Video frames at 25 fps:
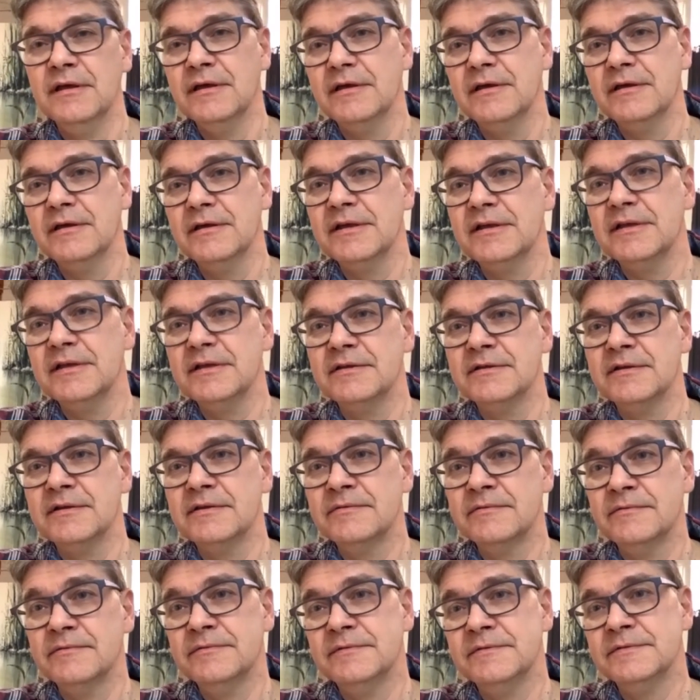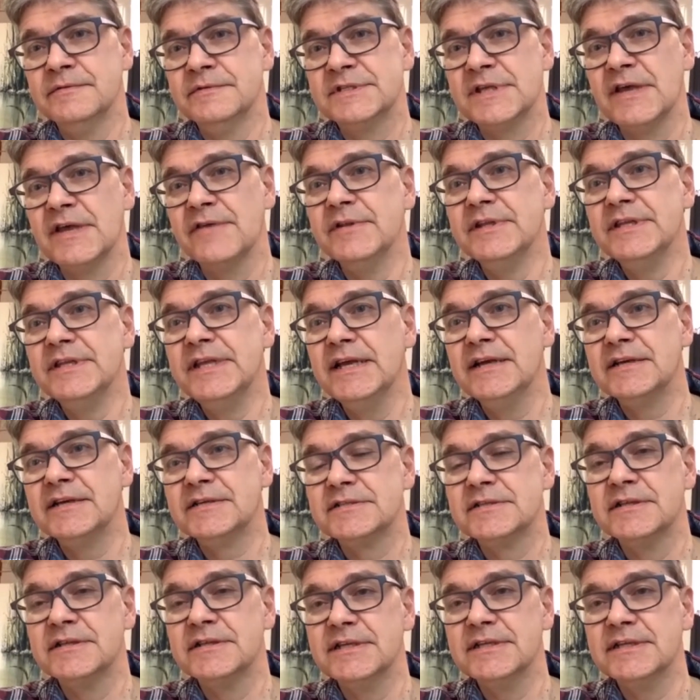7
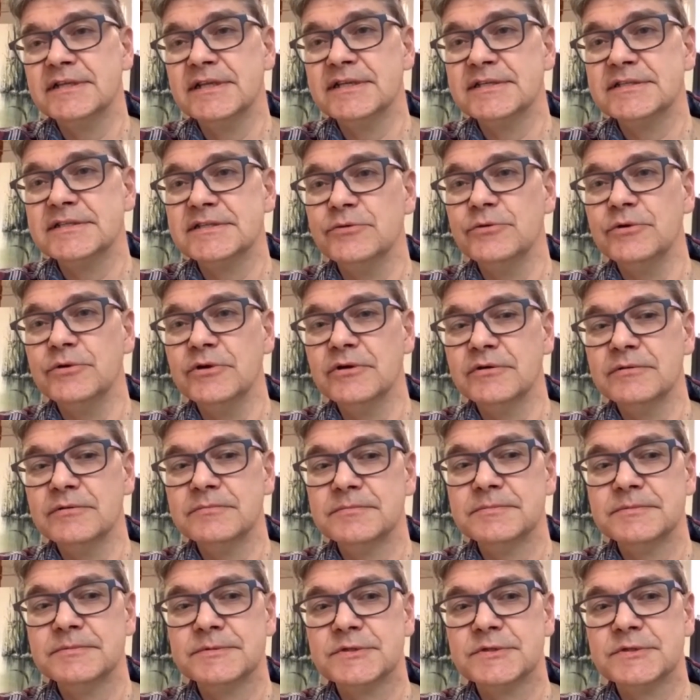years, this studio.